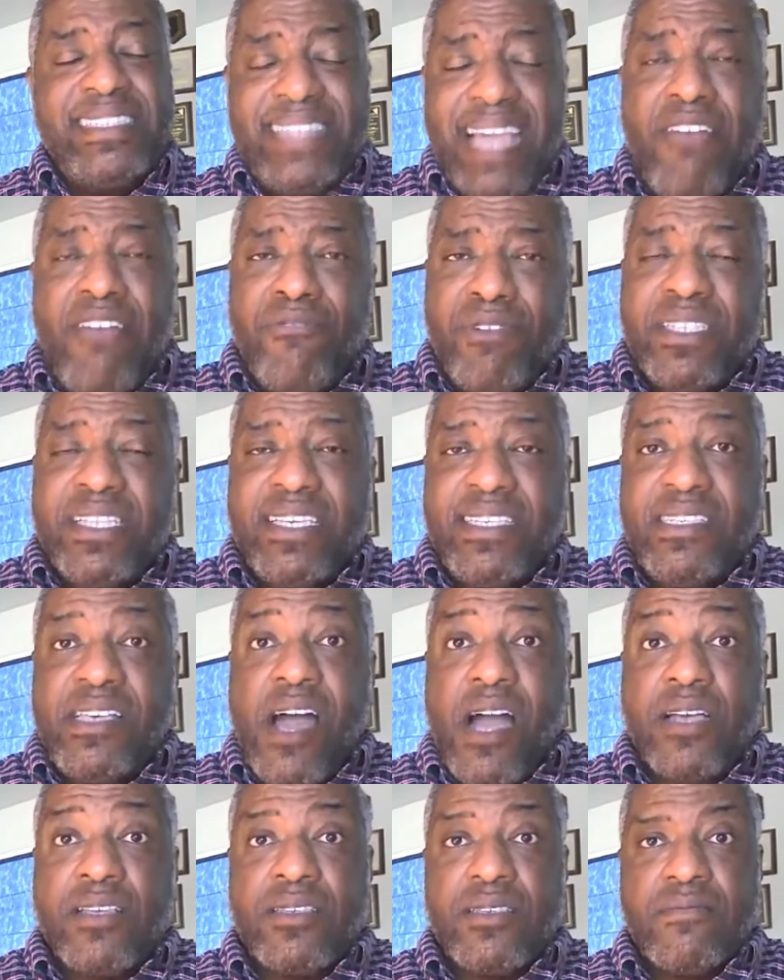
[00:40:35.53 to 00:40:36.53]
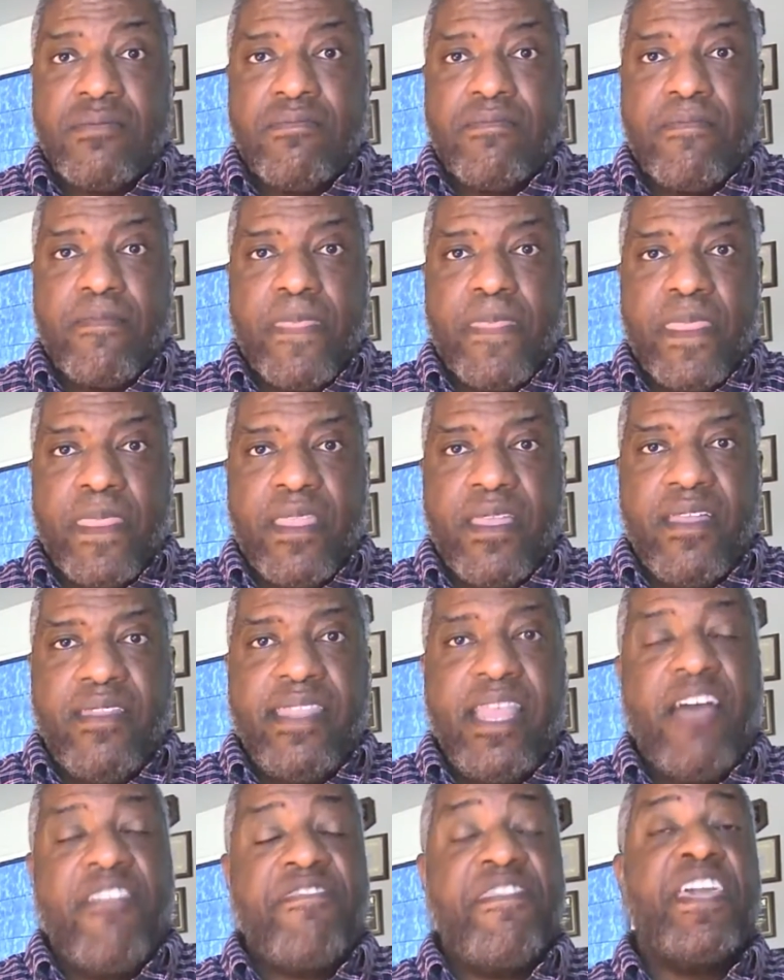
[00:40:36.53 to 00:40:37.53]
That really sucks.
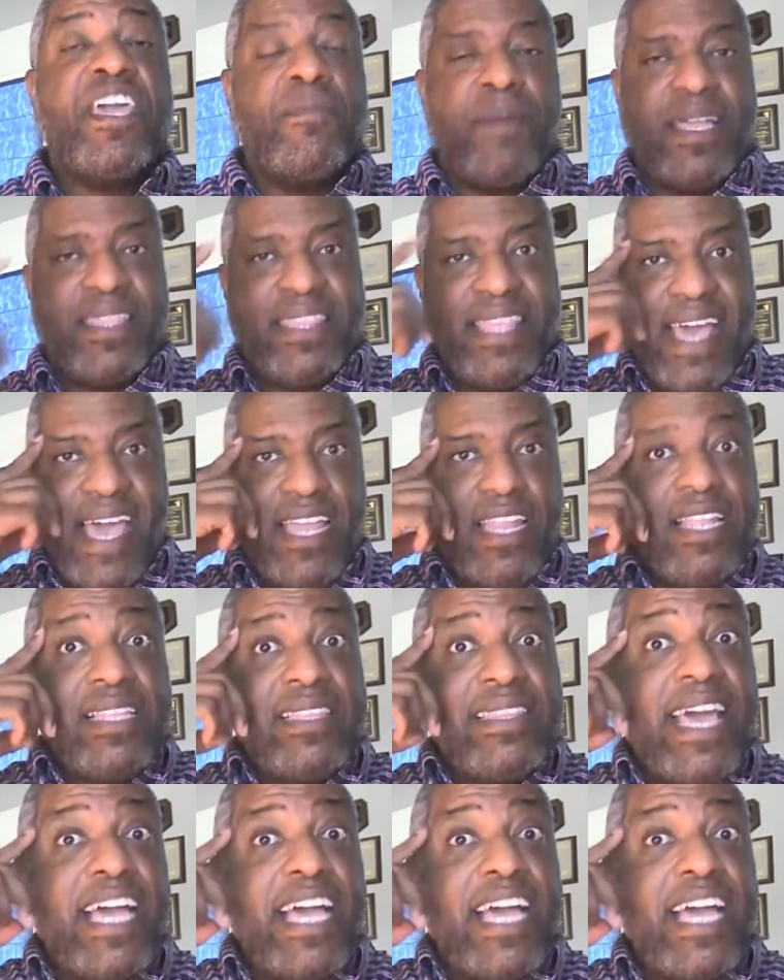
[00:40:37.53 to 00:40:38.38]
Now think about that.